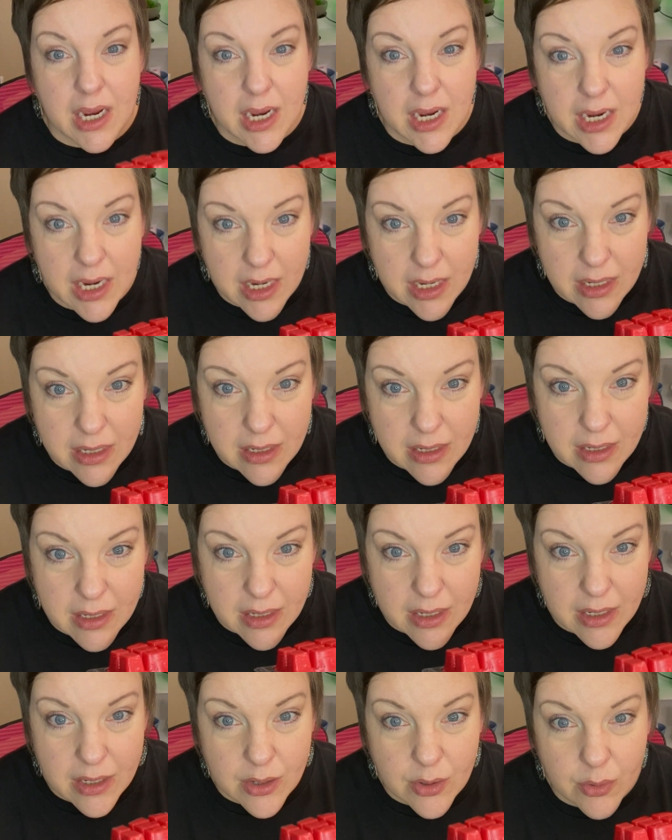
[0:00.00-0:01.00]

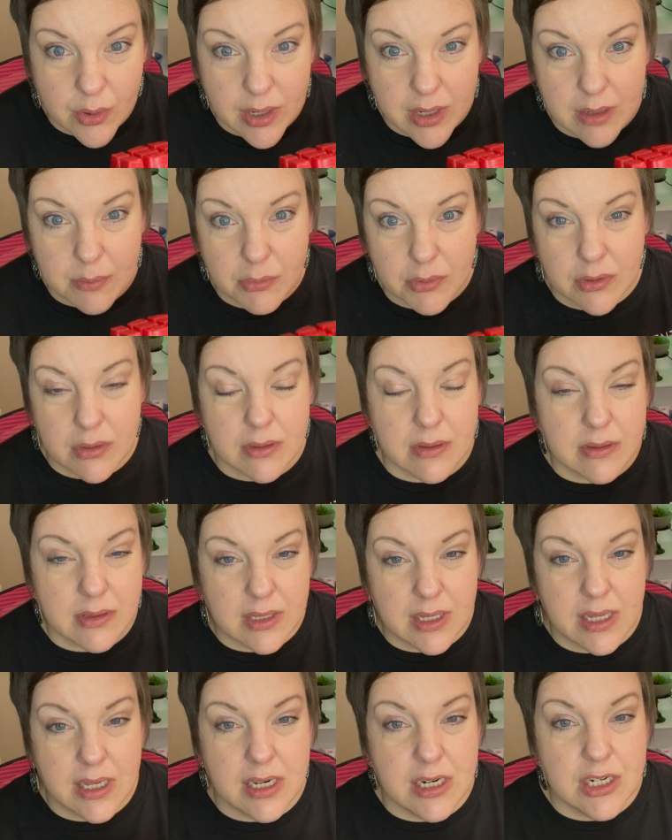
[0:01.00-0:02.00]
Incredible.
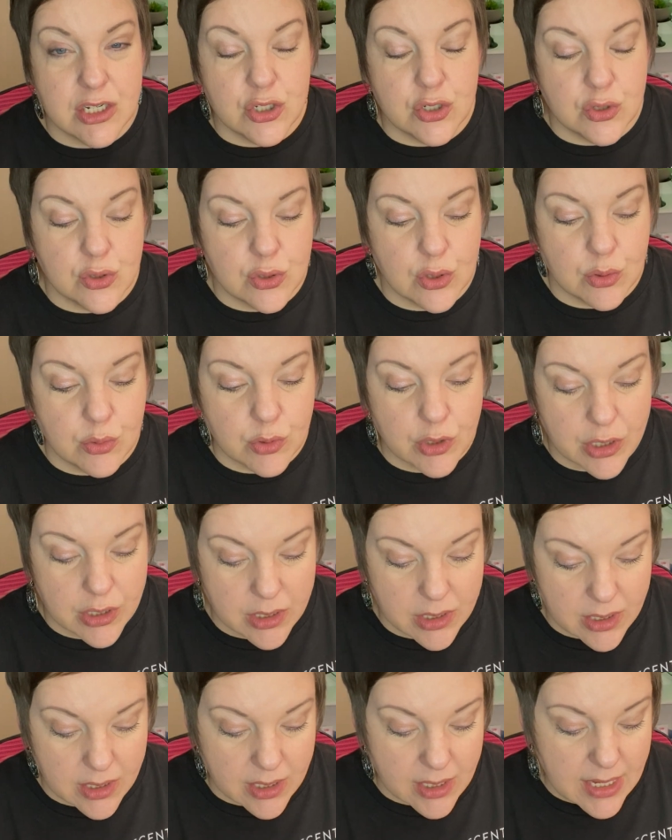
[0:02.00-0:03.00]
It is so
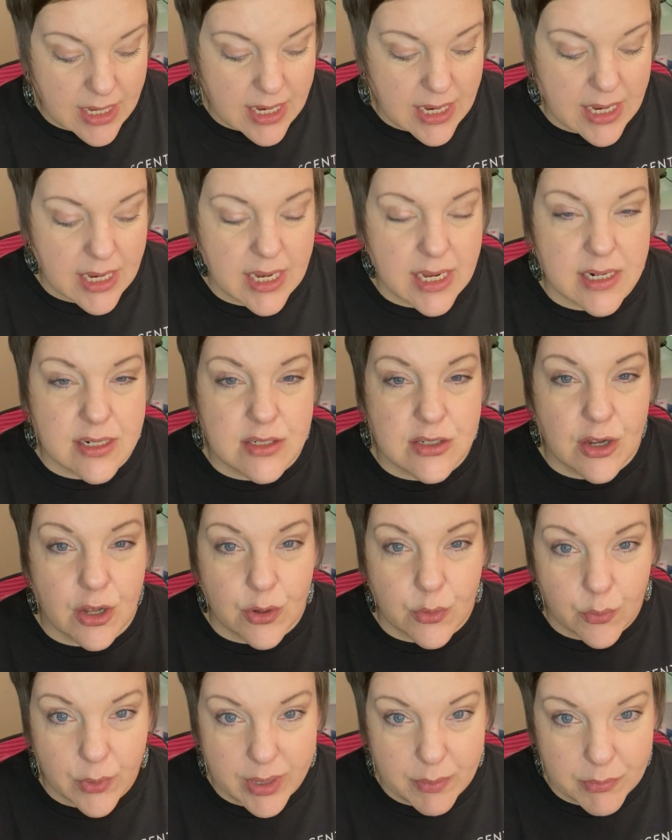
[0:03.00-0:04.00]
good. It is
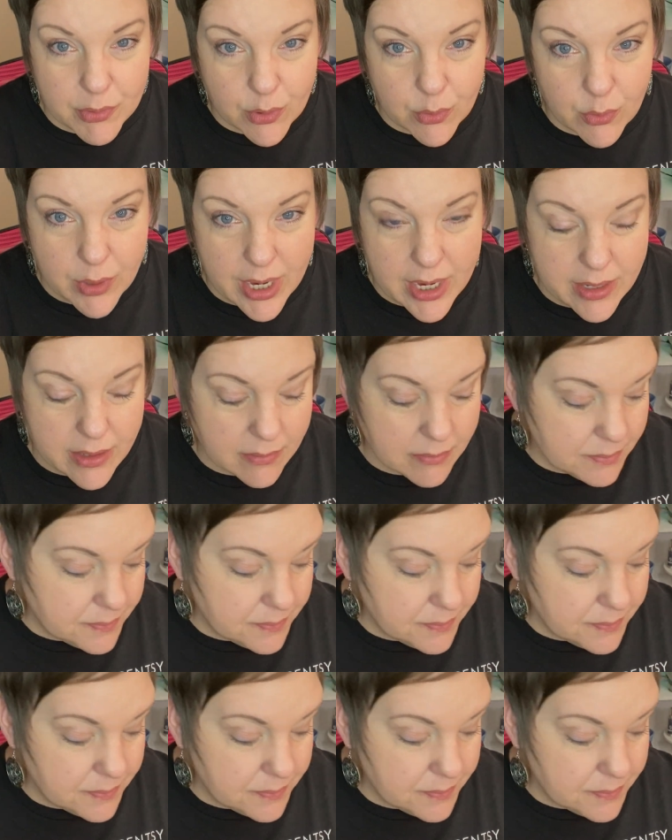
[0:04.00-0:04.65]
called Rainbow Red.